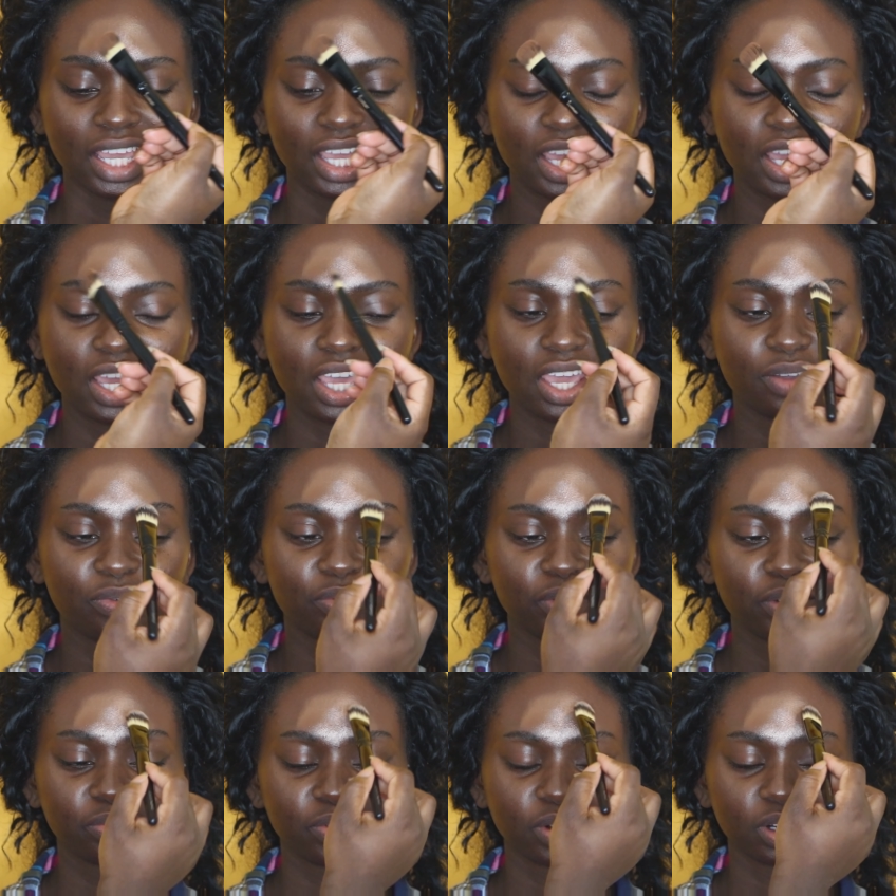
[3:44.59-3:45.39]
around
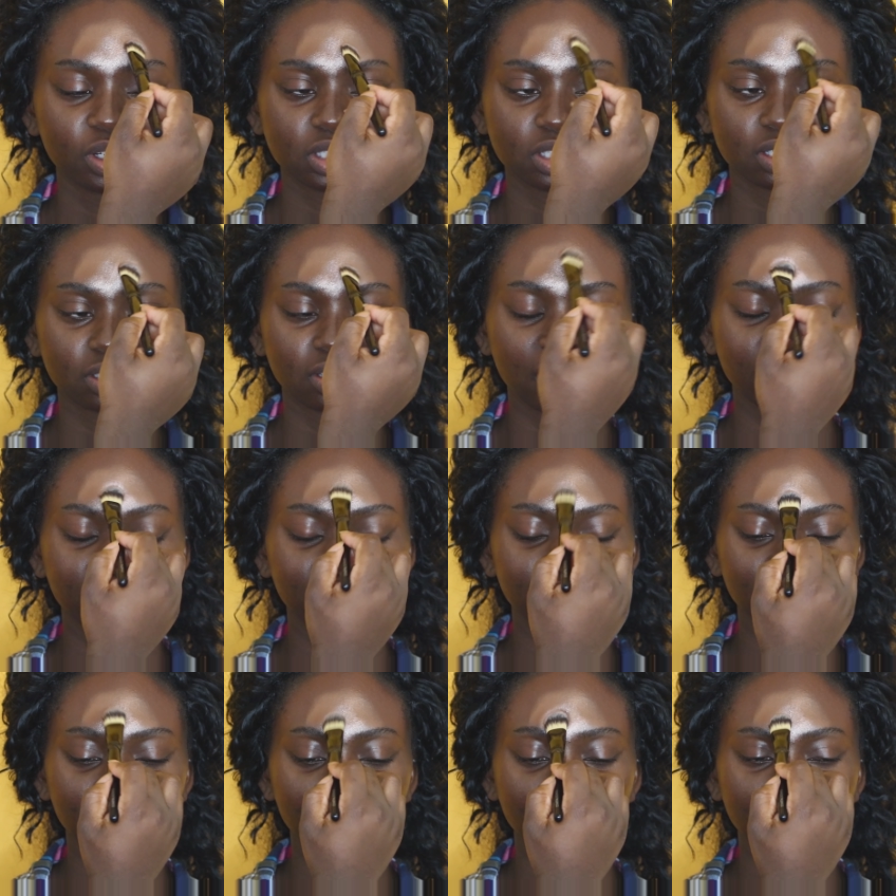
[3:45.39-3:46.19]
the edge
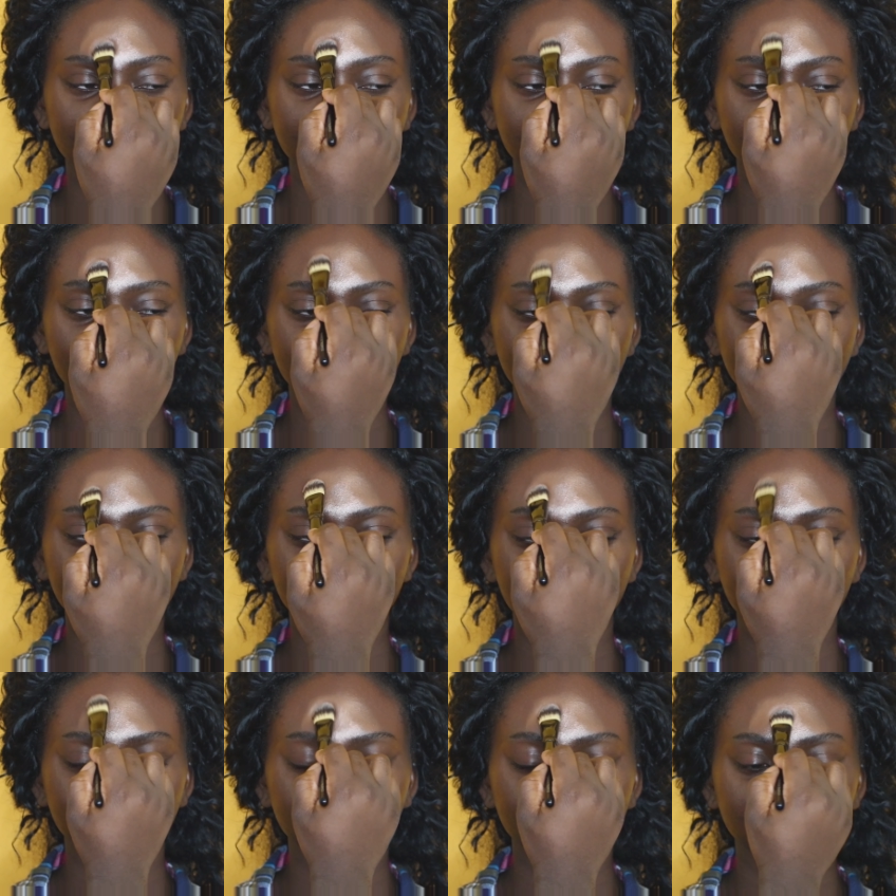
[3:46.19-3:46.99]

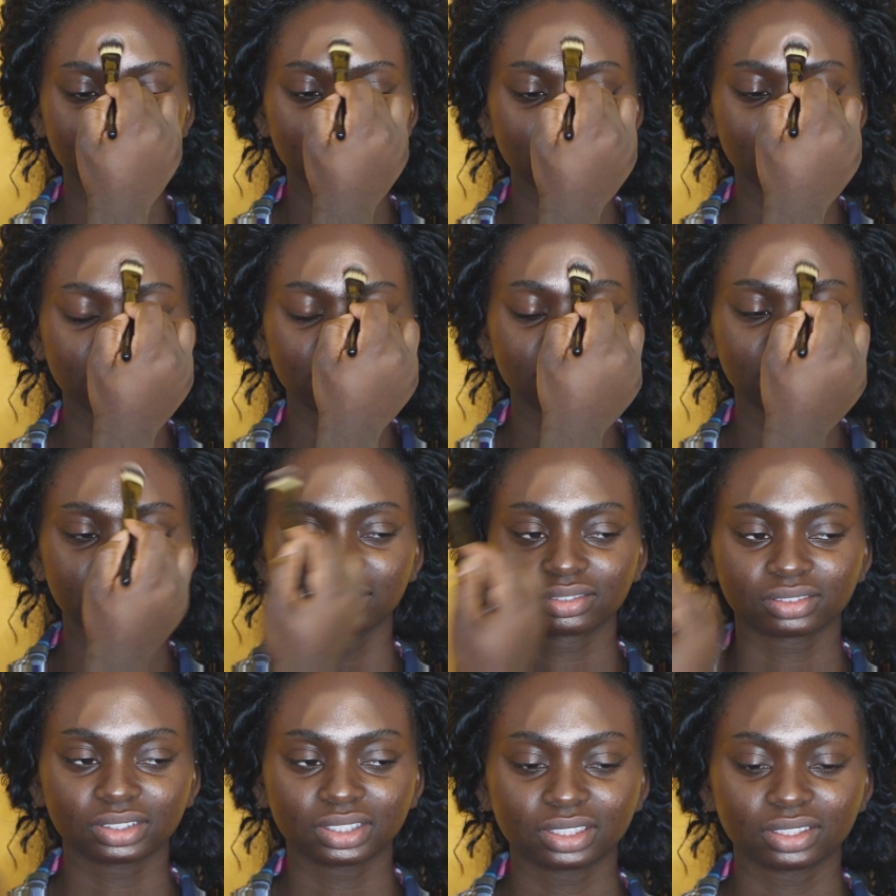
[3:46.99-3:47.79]
first of where I
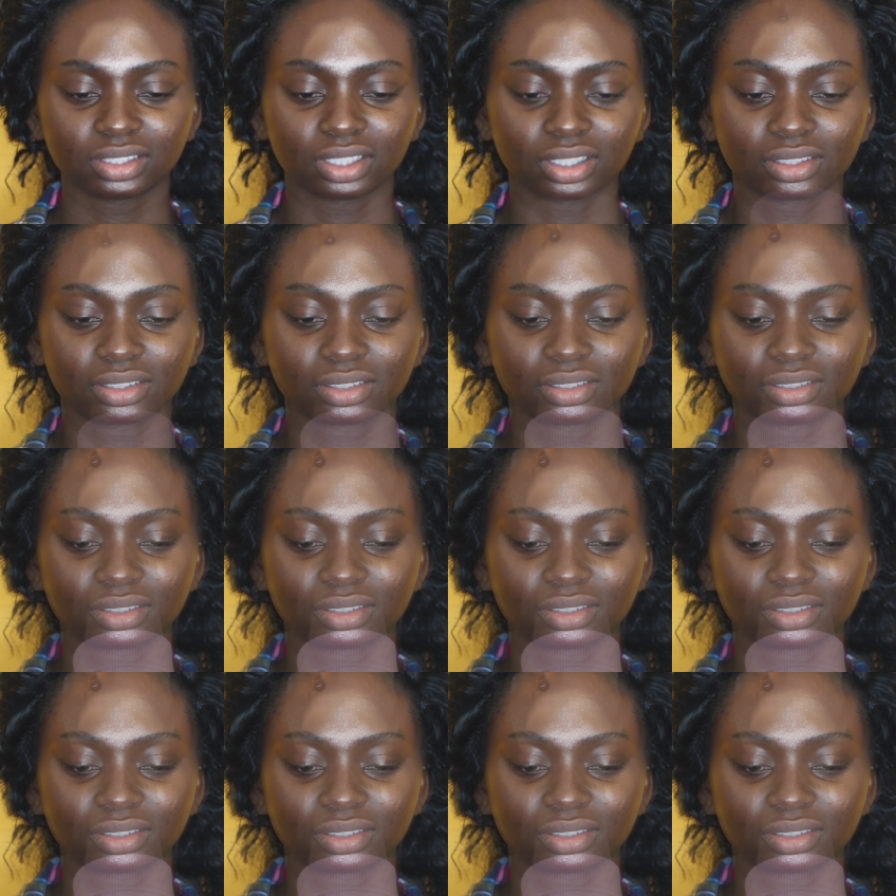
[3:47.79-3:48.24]
added that